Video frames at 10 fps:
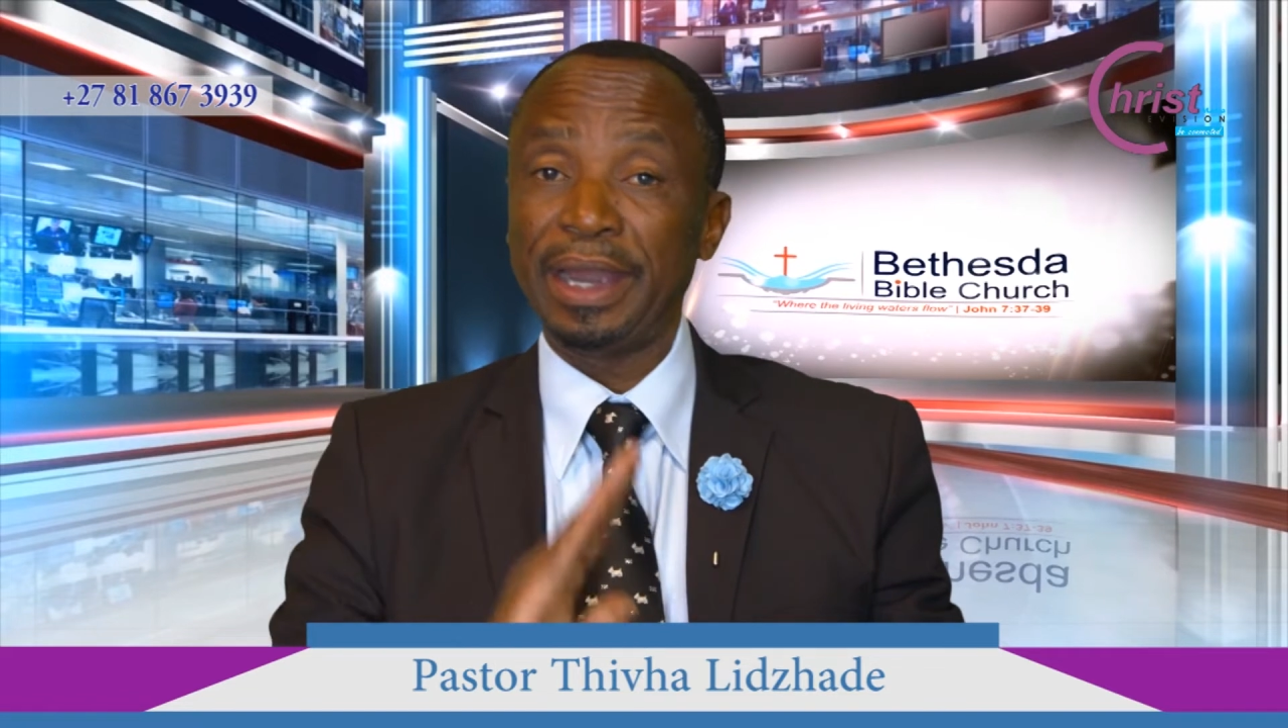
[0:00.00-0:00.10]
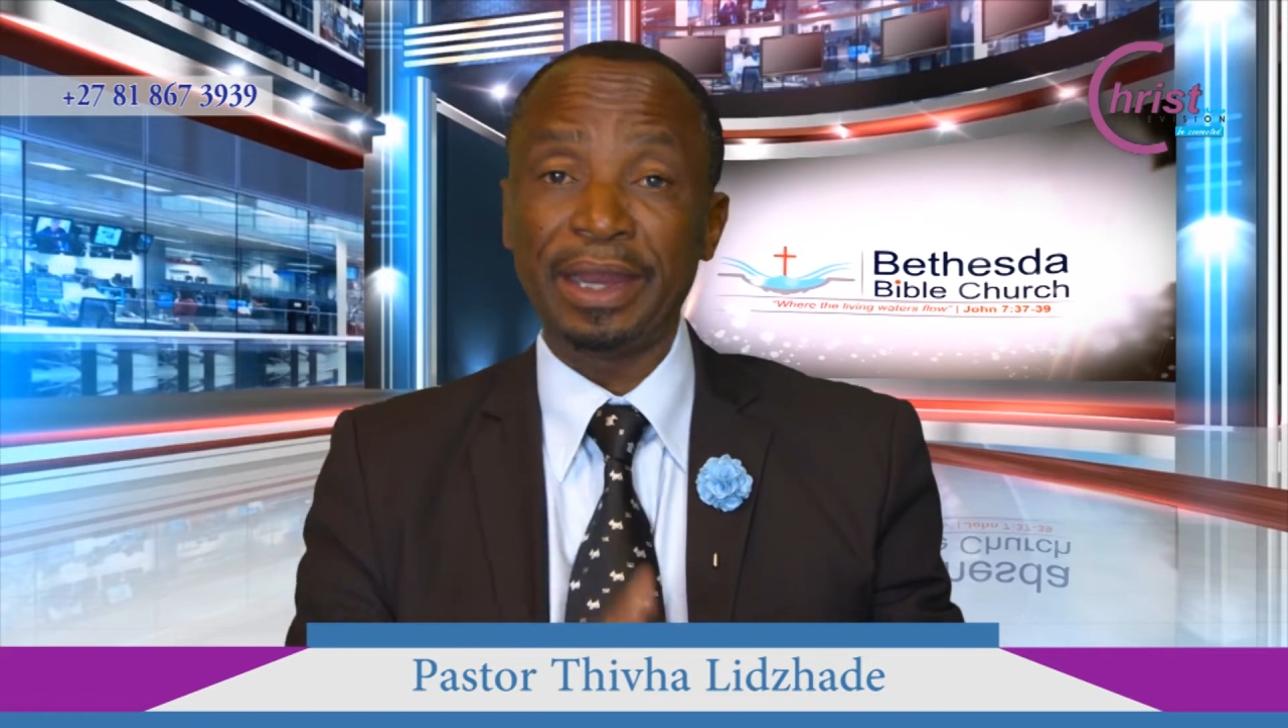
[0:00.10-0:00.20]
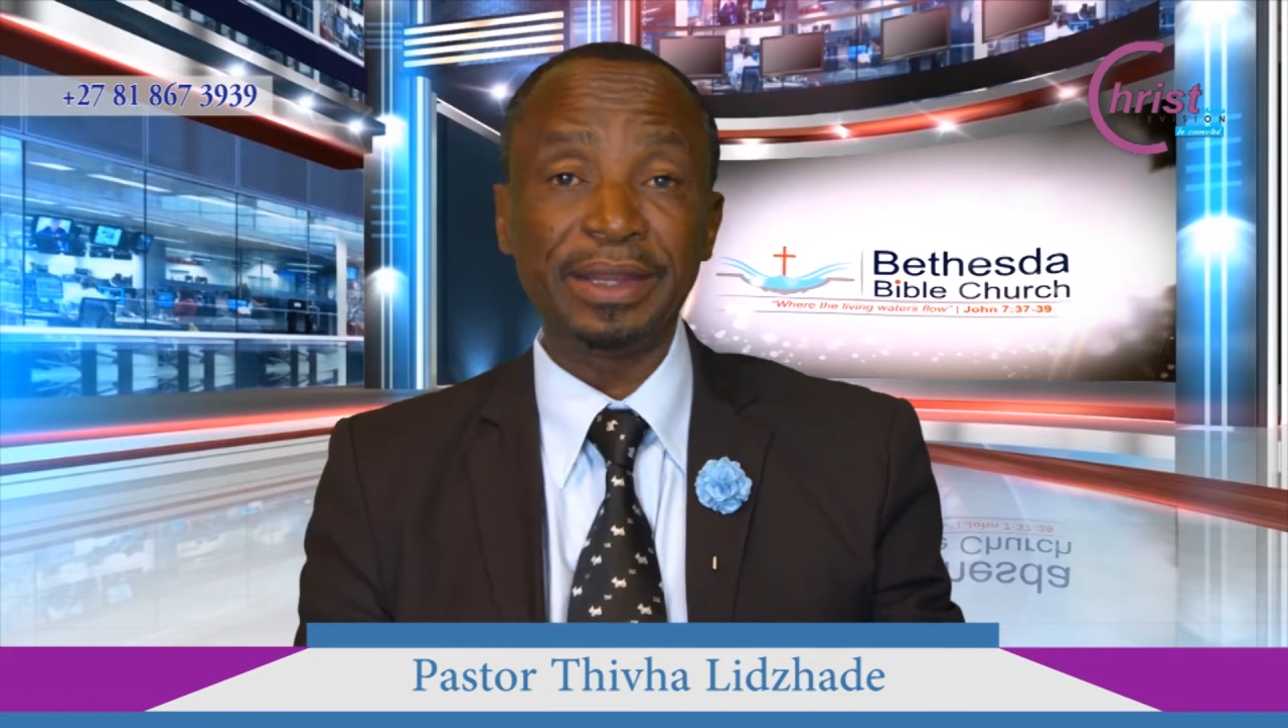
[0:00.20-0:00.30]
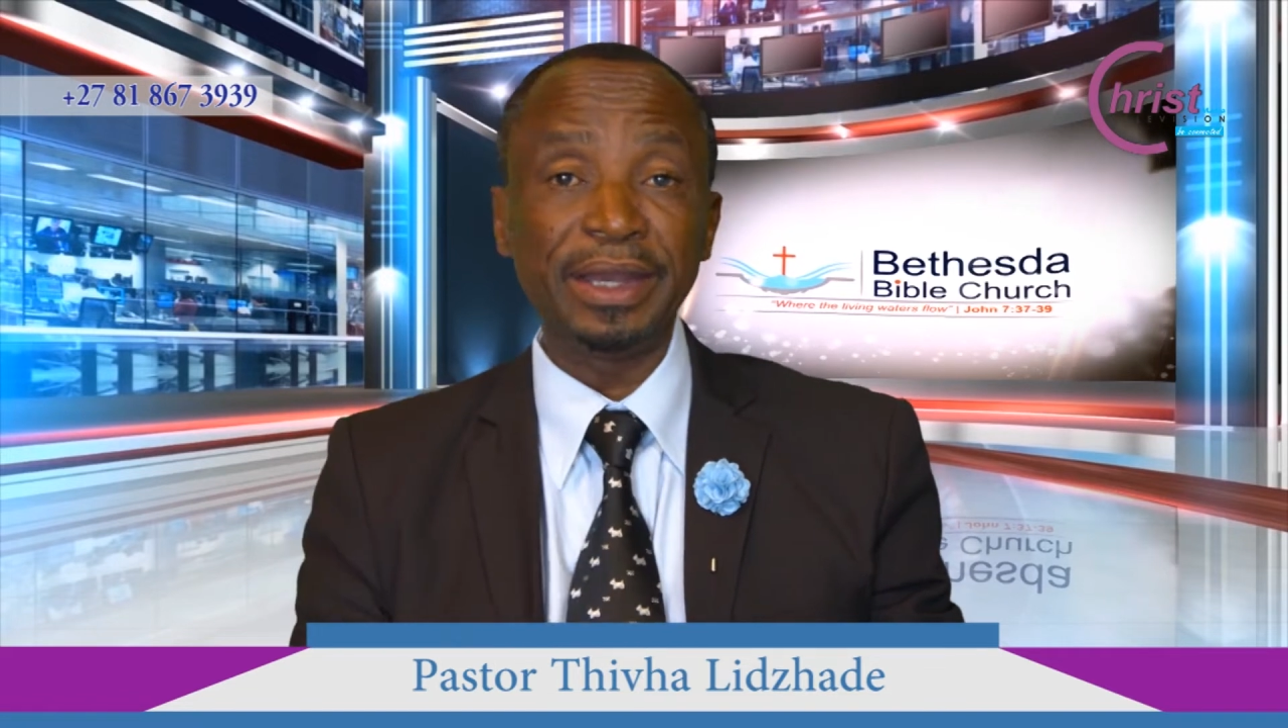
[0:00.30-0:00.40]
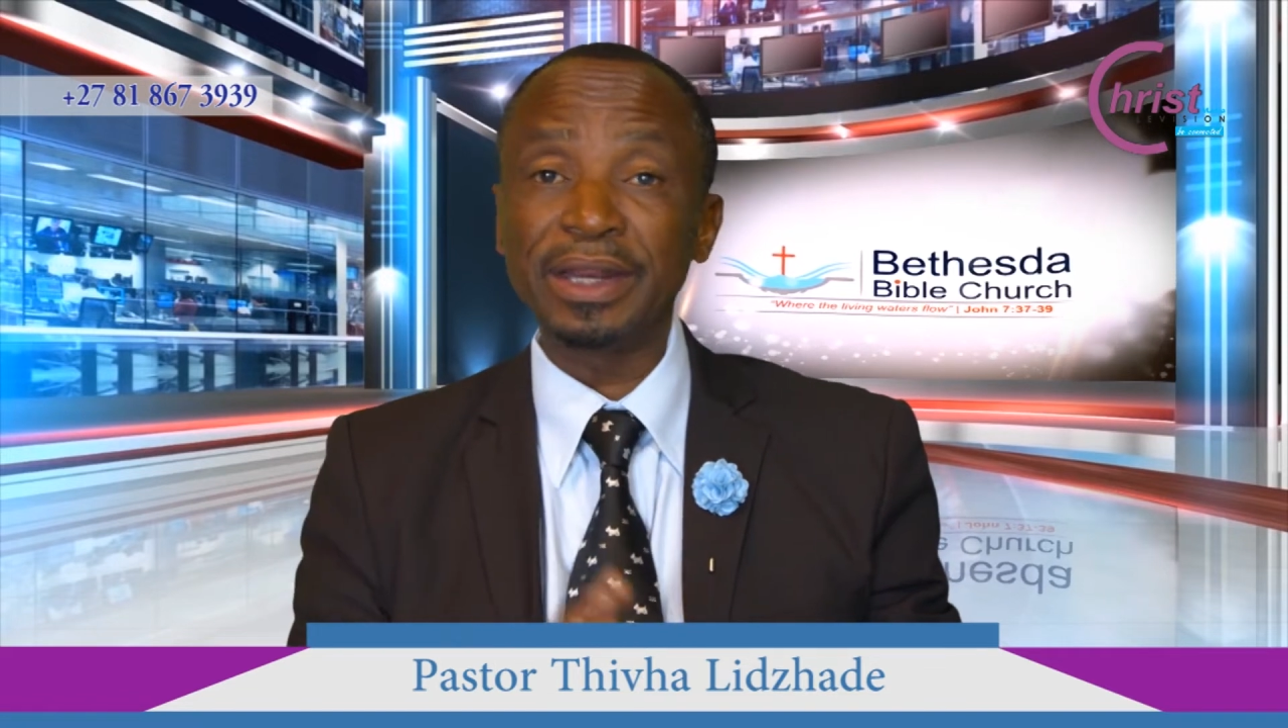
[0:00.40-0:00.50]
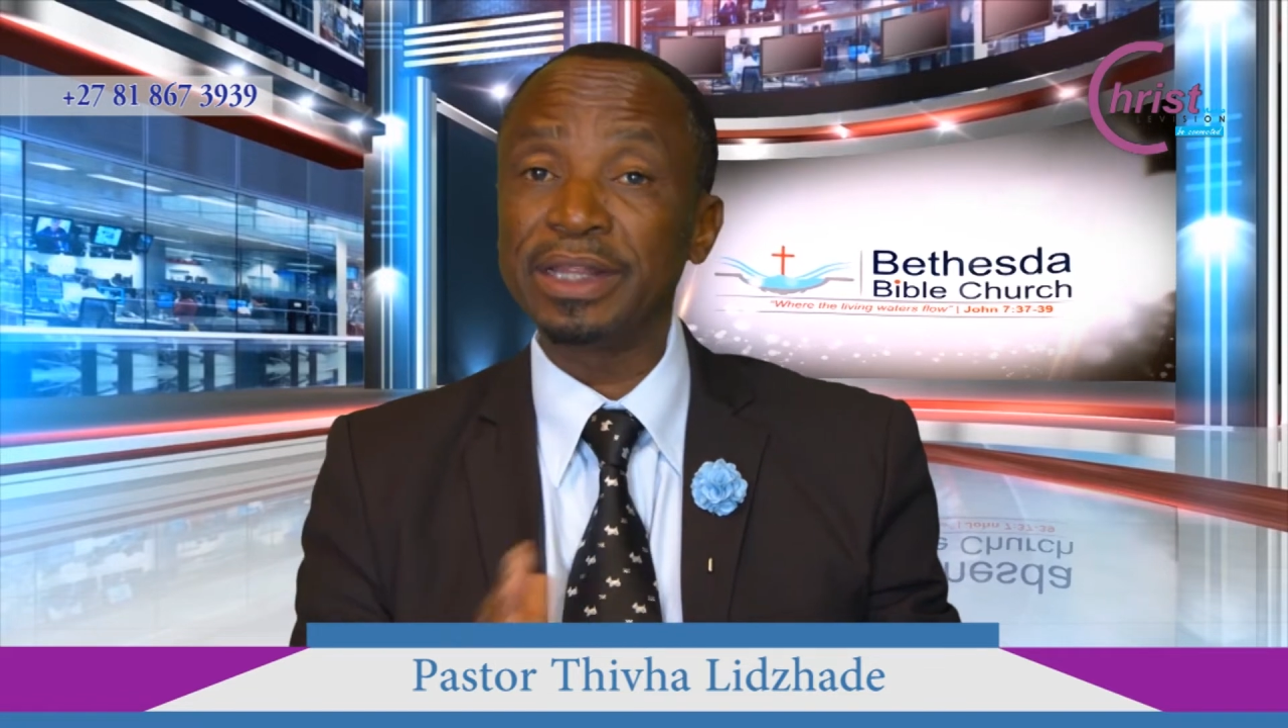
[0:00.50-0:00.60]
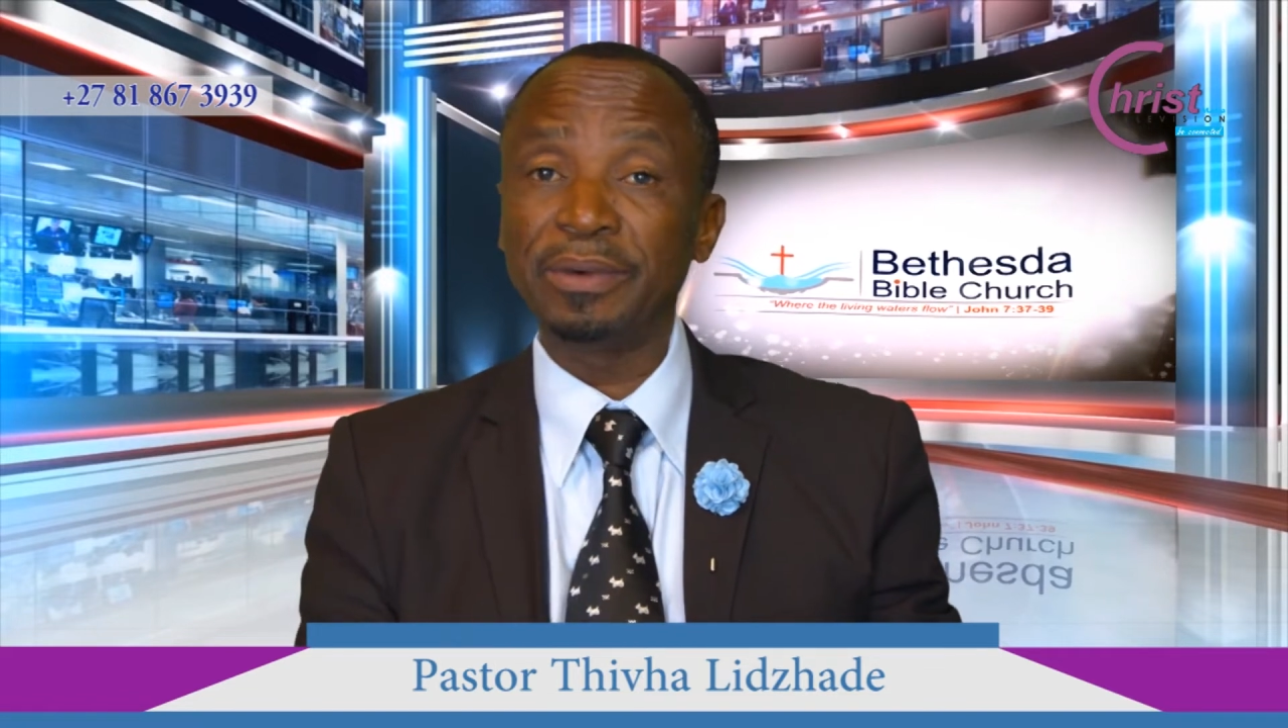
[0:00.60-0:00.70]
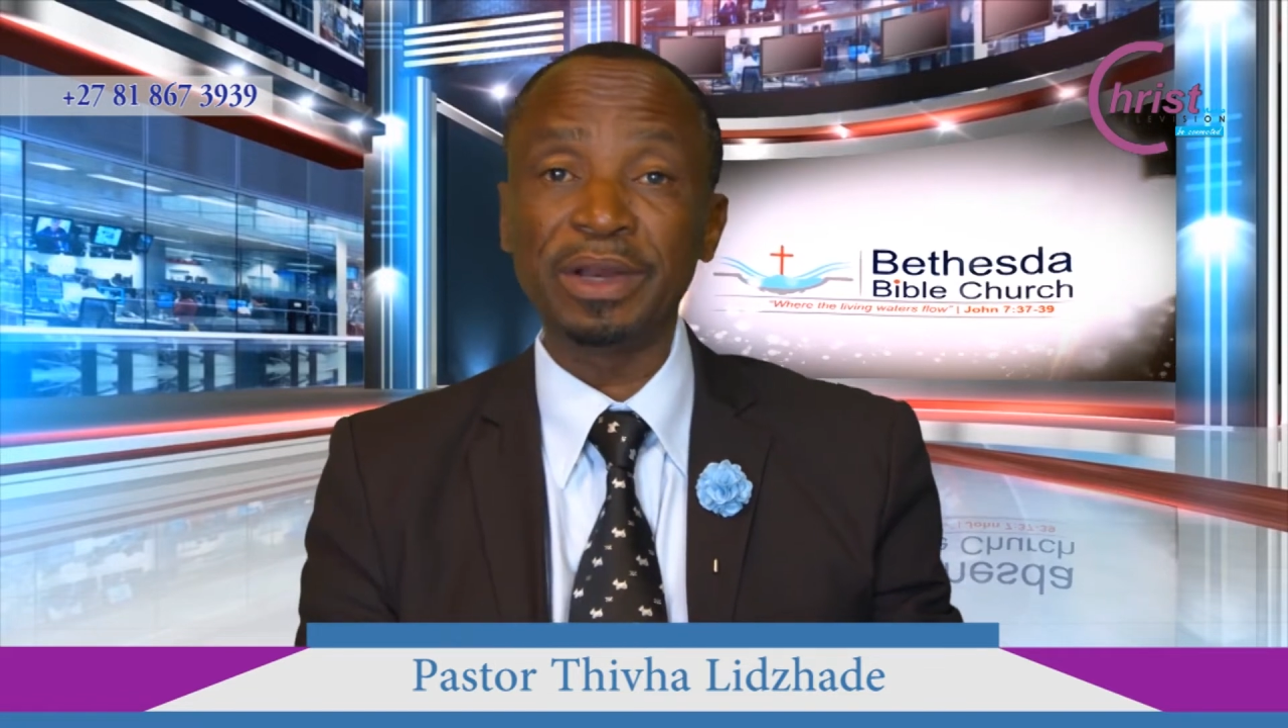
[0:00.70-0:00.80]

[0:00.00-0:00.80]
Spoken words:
and hearing the